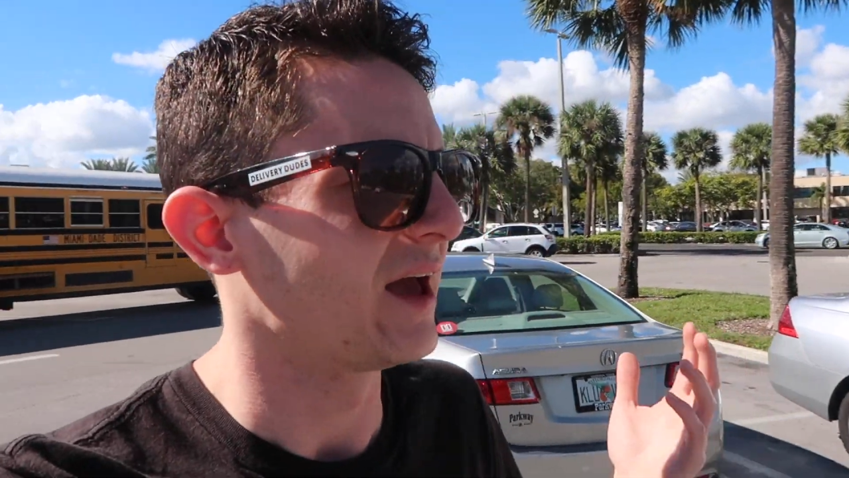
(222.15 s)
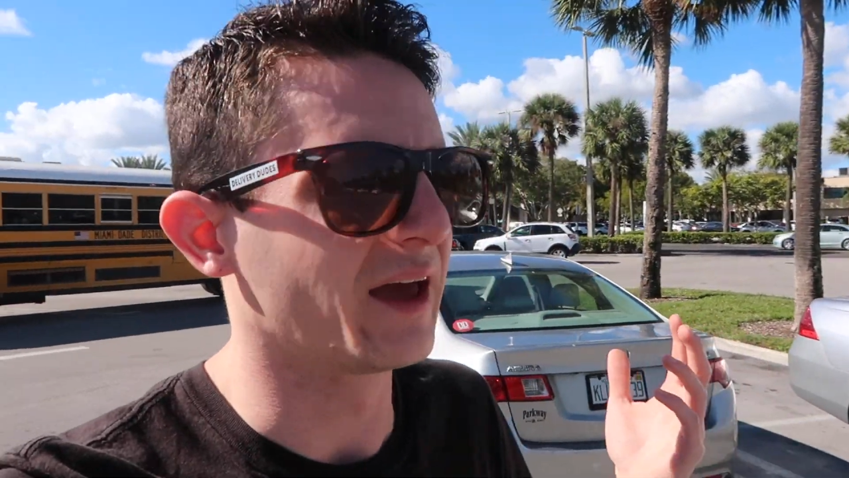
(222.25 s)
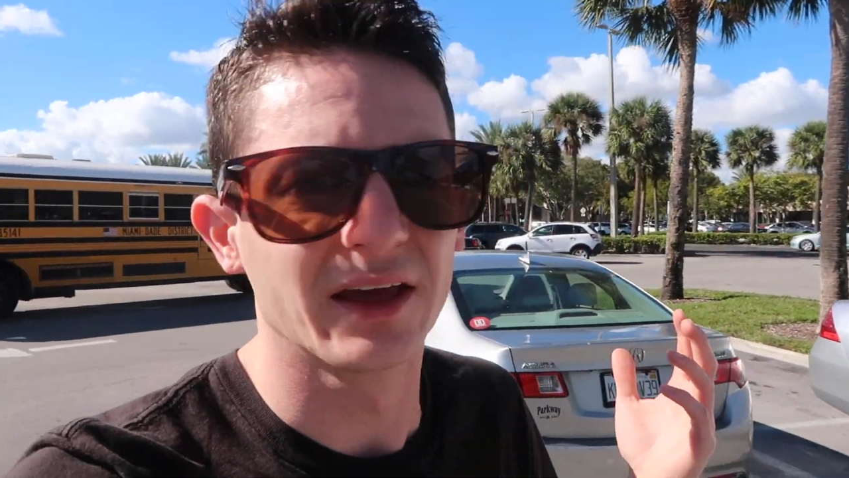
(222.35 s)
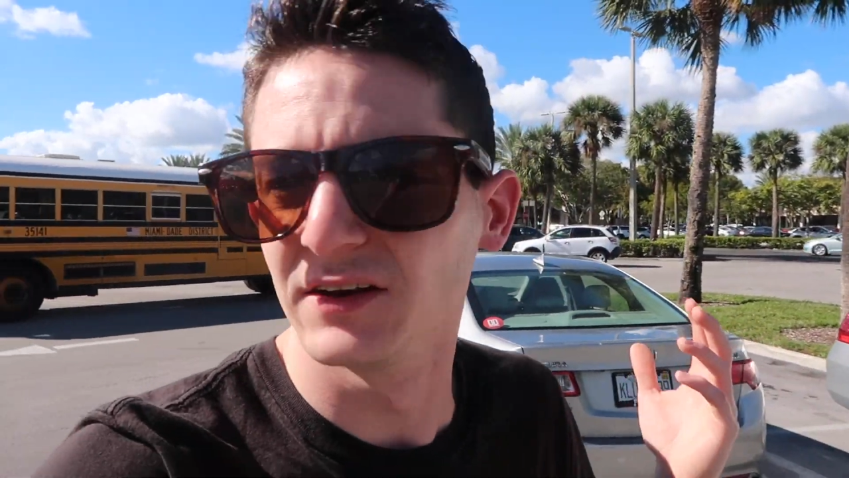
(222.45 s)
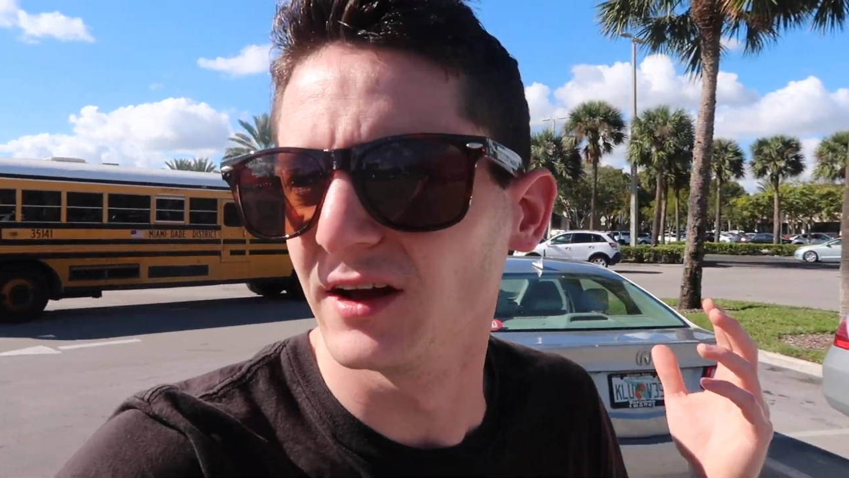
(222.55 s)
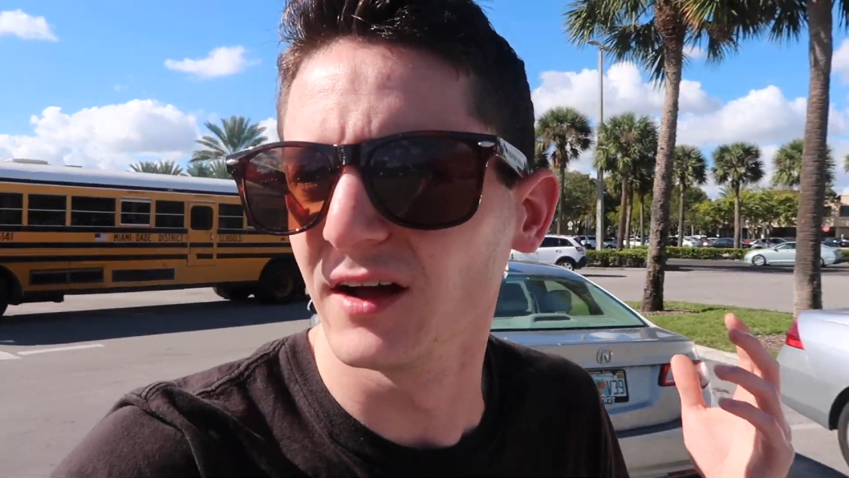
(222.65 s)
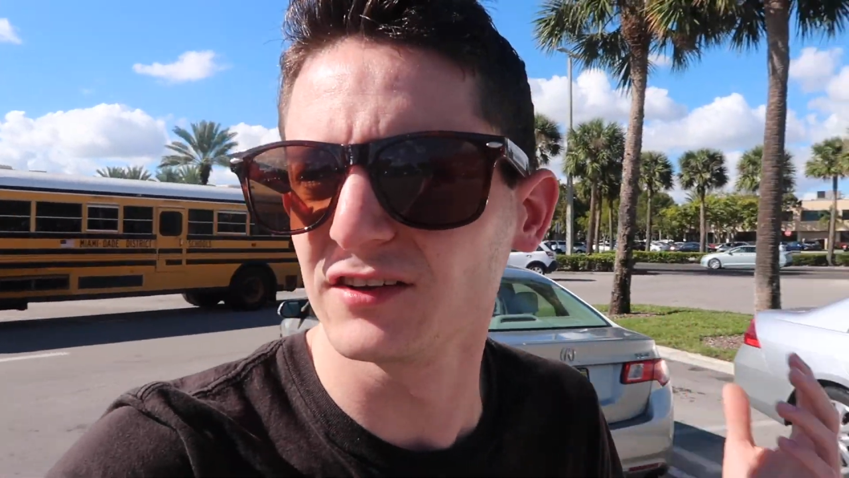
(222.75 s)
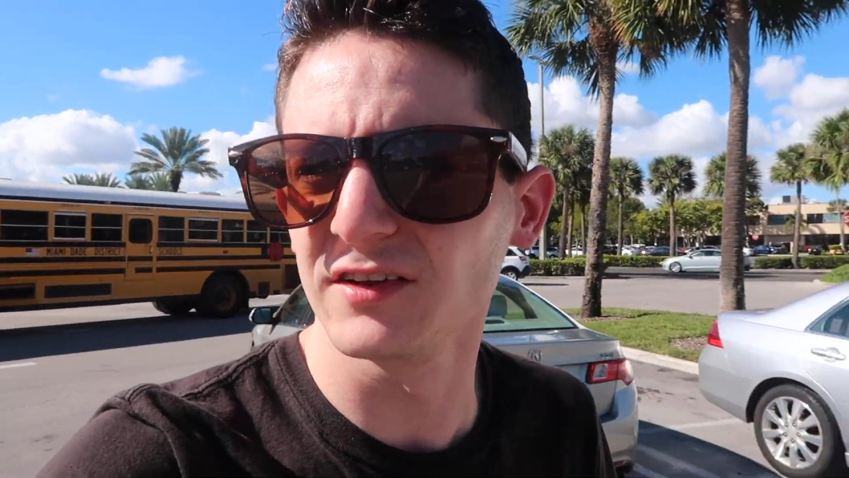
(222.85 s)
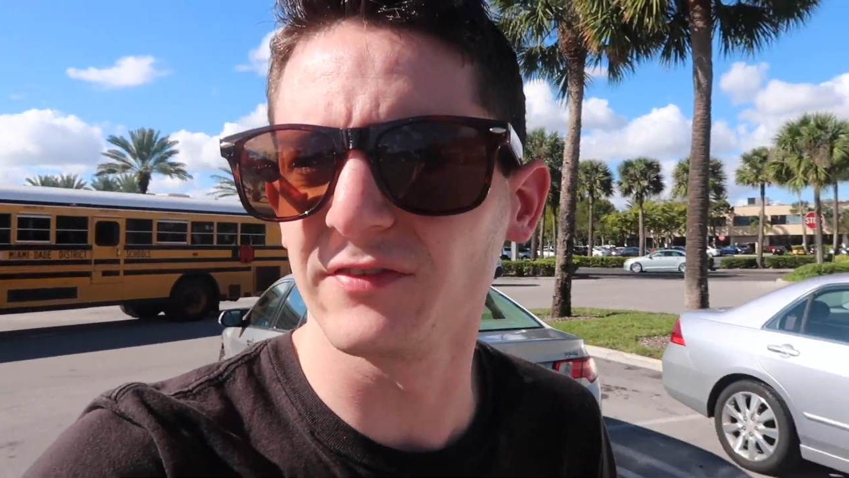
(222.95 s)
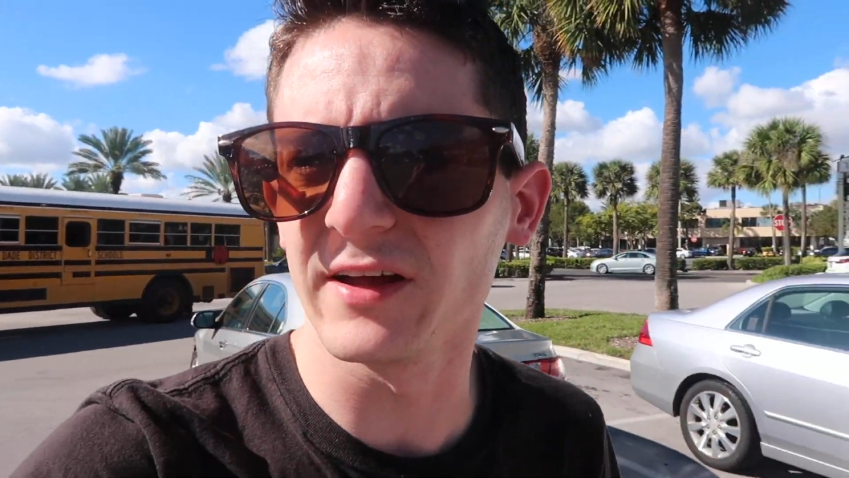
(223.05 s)
and uh,
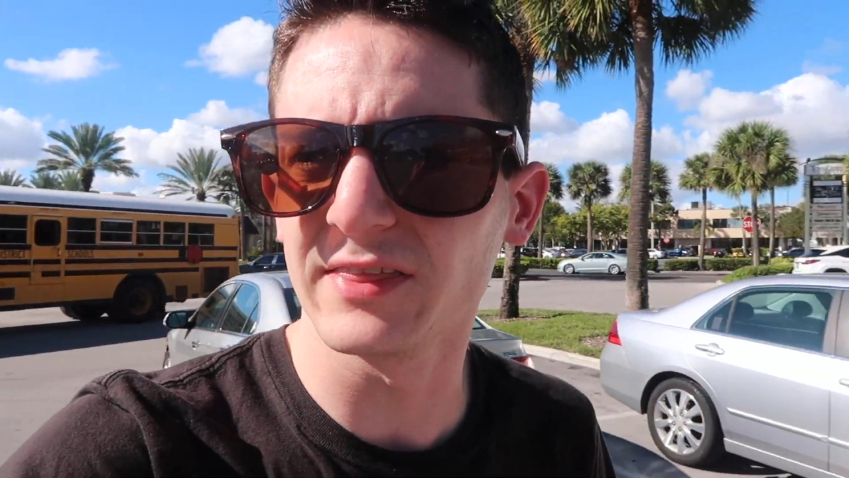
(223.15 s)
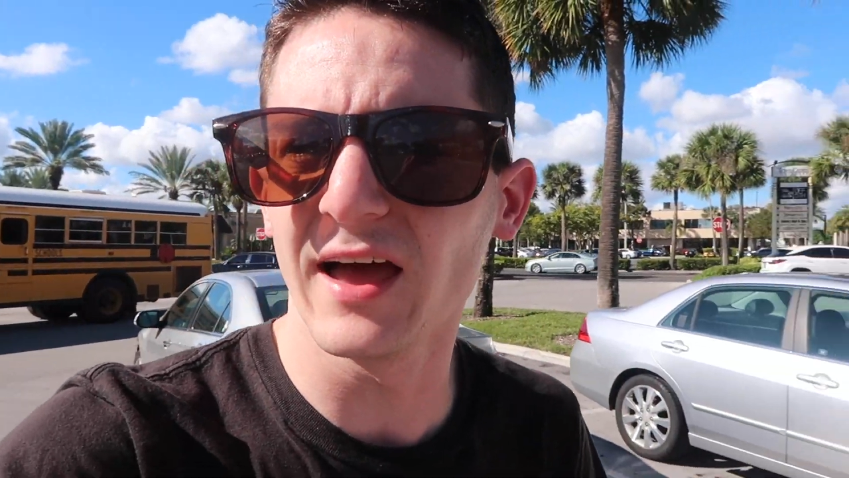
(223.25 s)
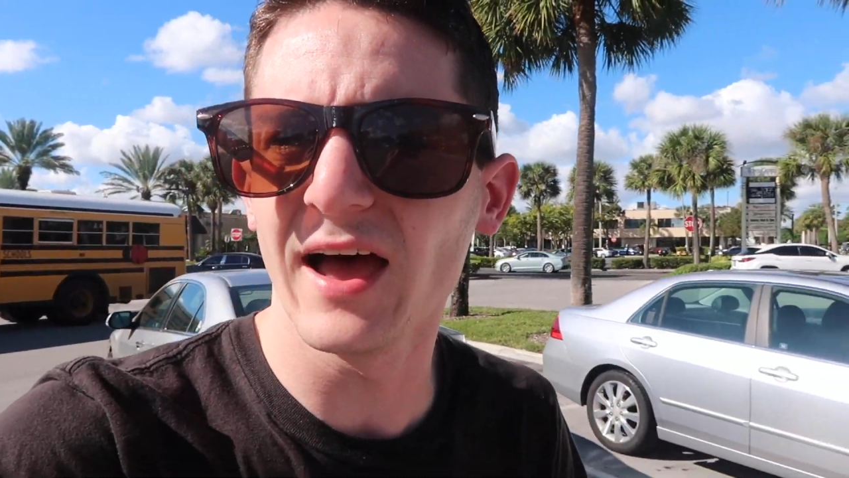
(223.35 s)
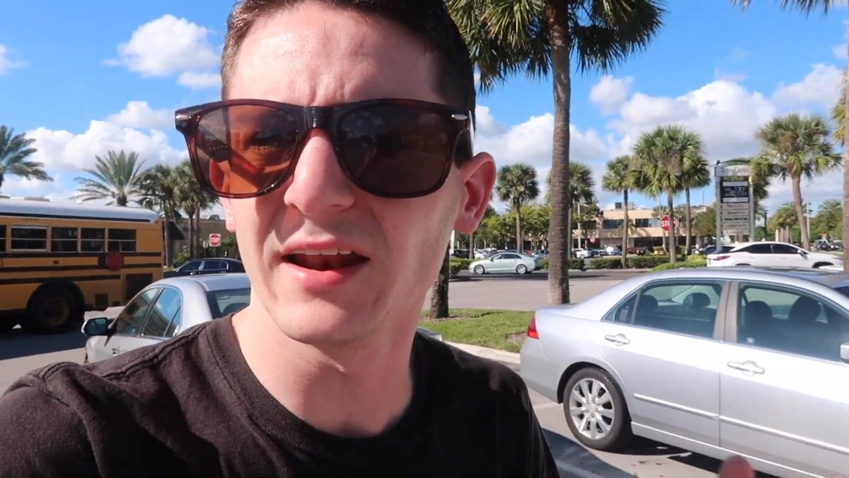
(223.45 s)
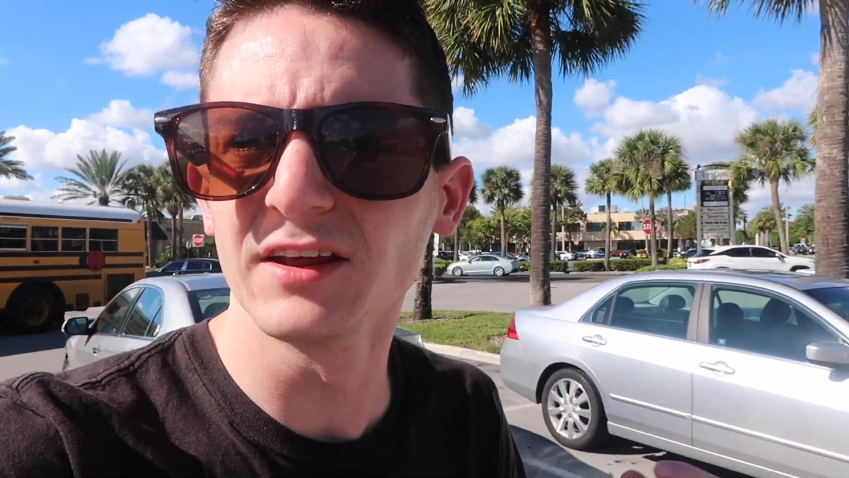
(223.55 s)
stuff like that.